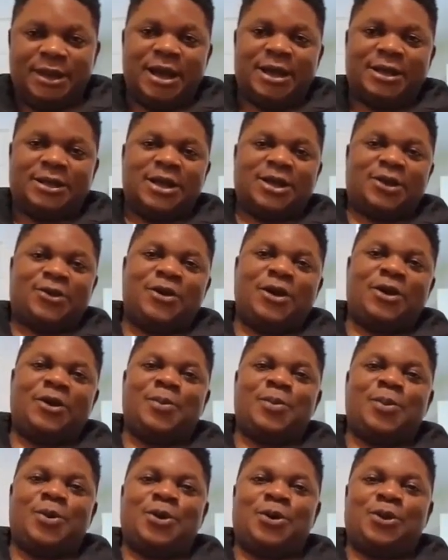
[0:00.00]
Yeah, thank you,
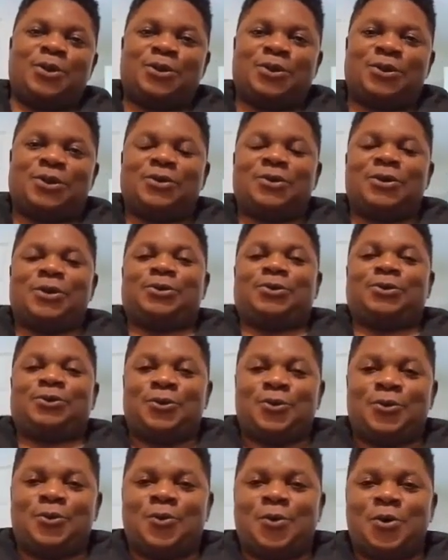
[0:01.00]
Elon Musk. You're
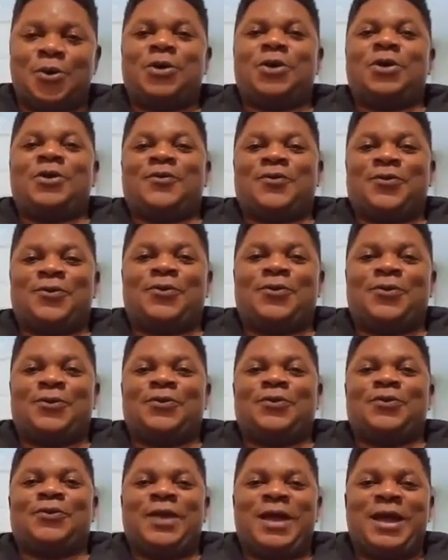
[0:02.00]
so
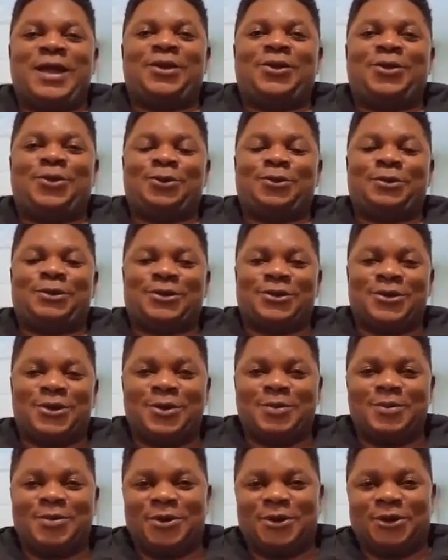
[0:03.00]
wonderful. Thank you
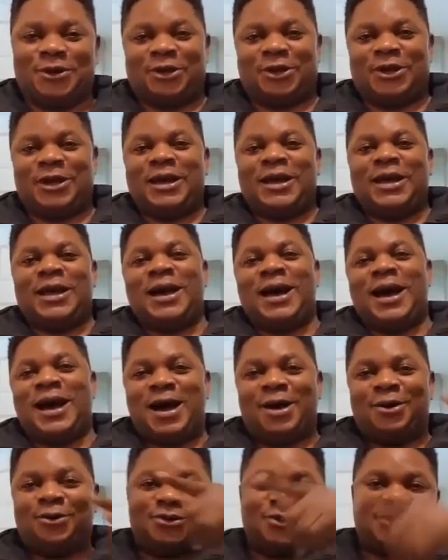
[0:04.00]
so much.
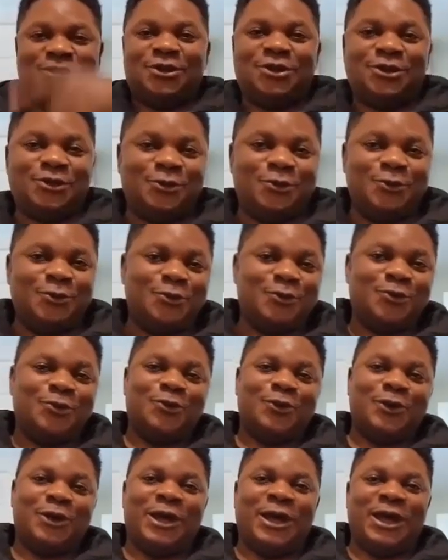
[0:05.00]
I'll see
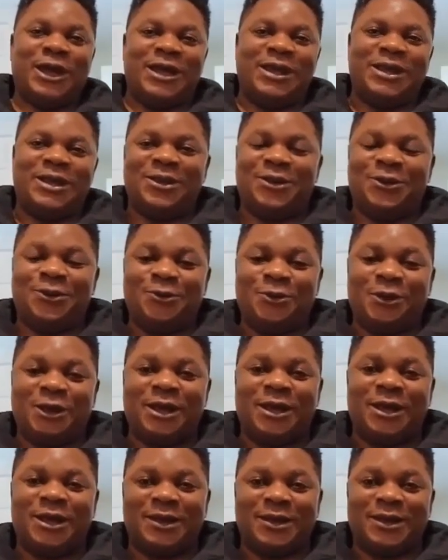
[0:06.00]
you in the U
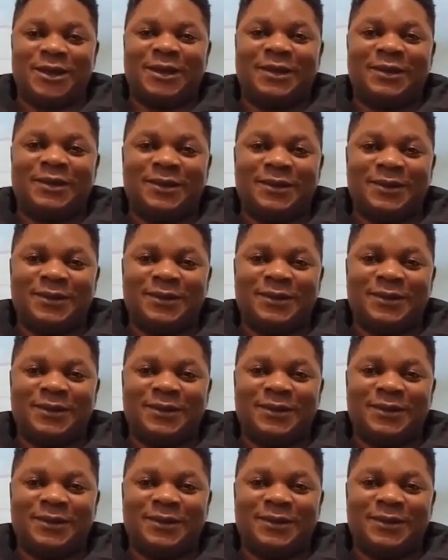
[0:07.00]
K.